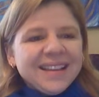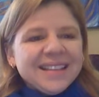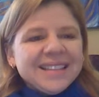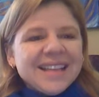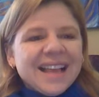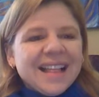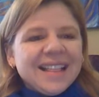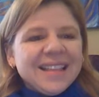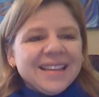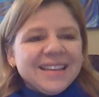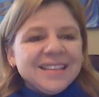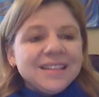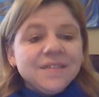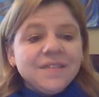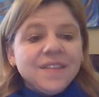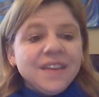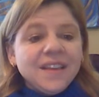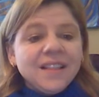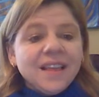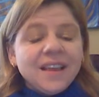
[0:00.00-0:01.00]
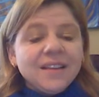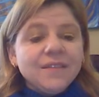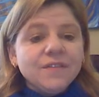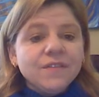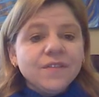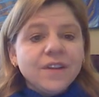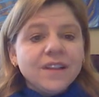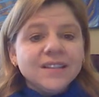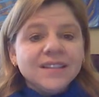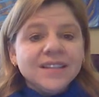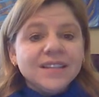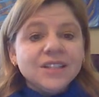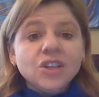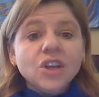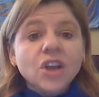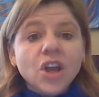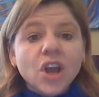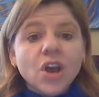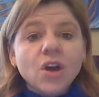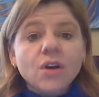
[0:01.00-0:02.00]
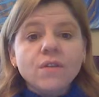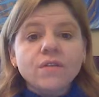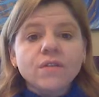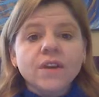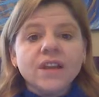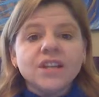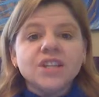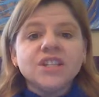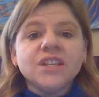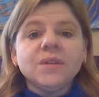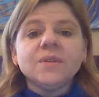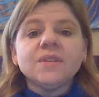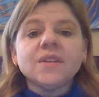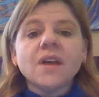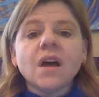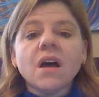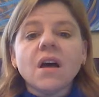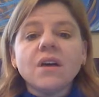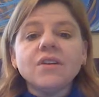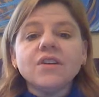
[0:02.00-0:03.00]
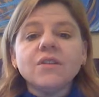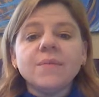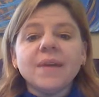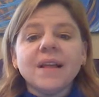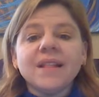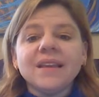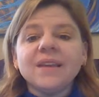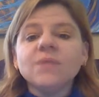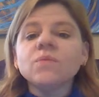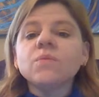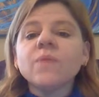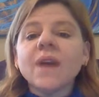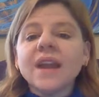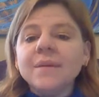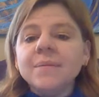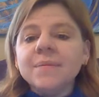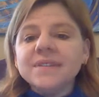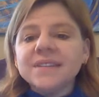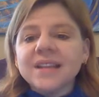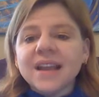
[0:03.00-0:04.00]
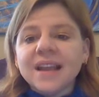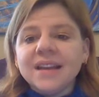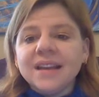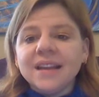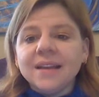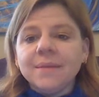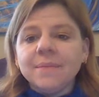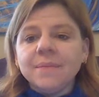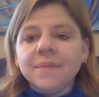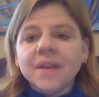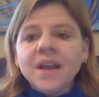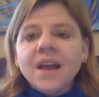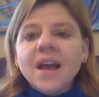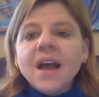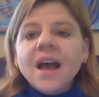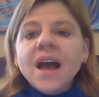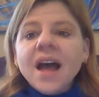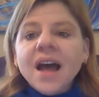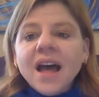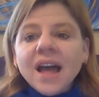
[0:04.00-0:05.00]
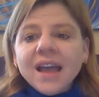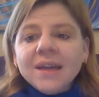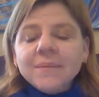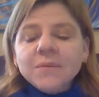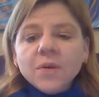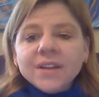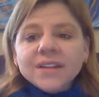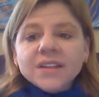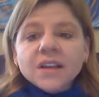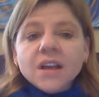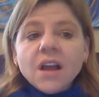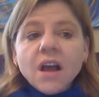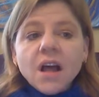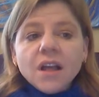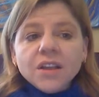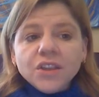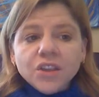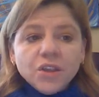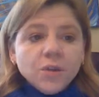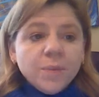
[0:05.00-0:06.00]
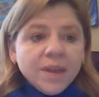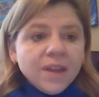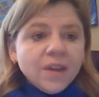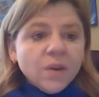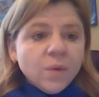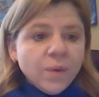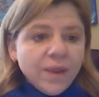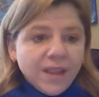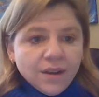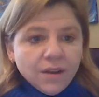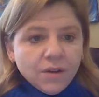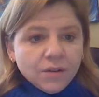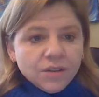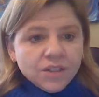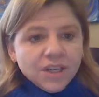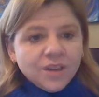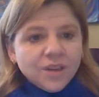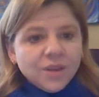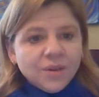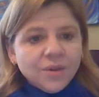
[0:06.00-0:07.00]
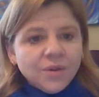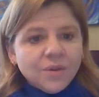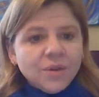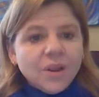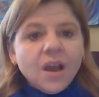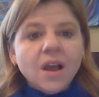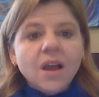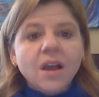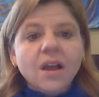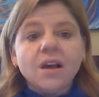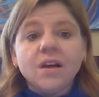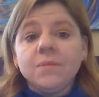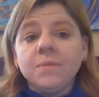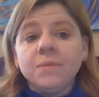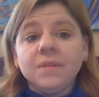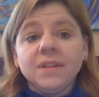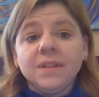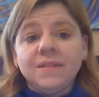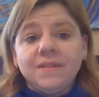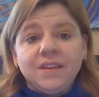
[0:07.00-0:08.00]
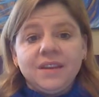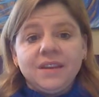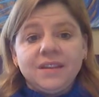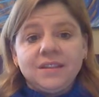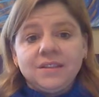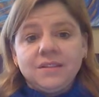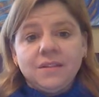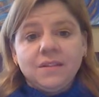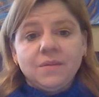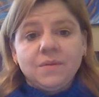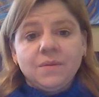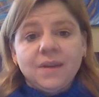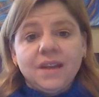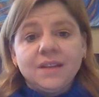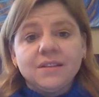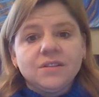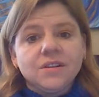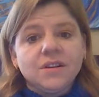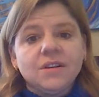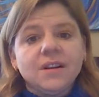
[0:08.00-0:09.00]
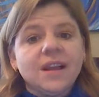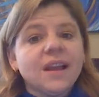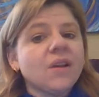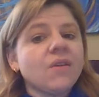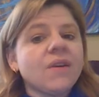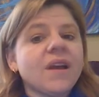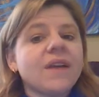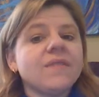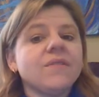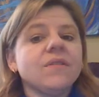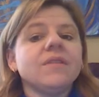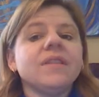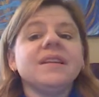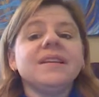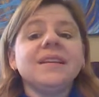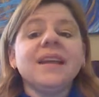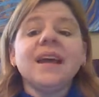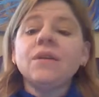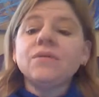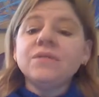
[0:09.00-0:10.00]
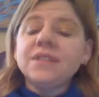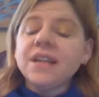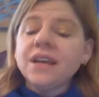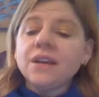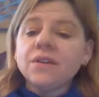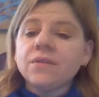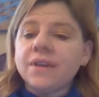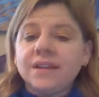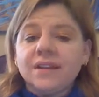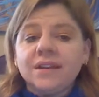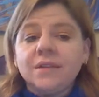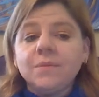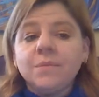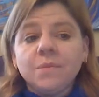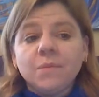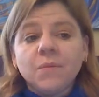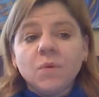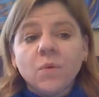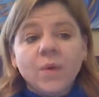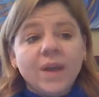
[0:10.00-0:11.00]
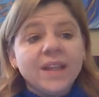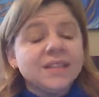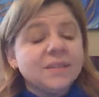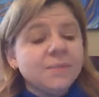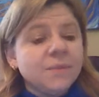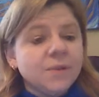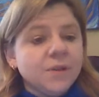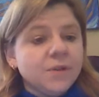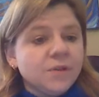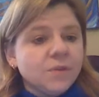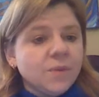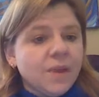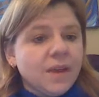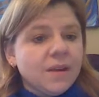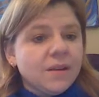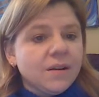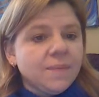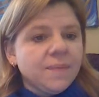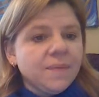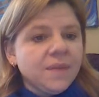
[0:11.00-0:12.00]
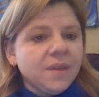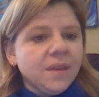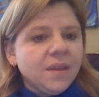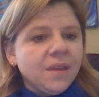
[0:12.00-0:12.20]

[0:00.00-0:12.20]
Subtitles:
Sally's feline frenzy took over, and she was on her belly right beside him. "I'm going to call you Pinguino," she cooed, oblivious to the red dirt and gravel that now decorated Gwen's blue sweater.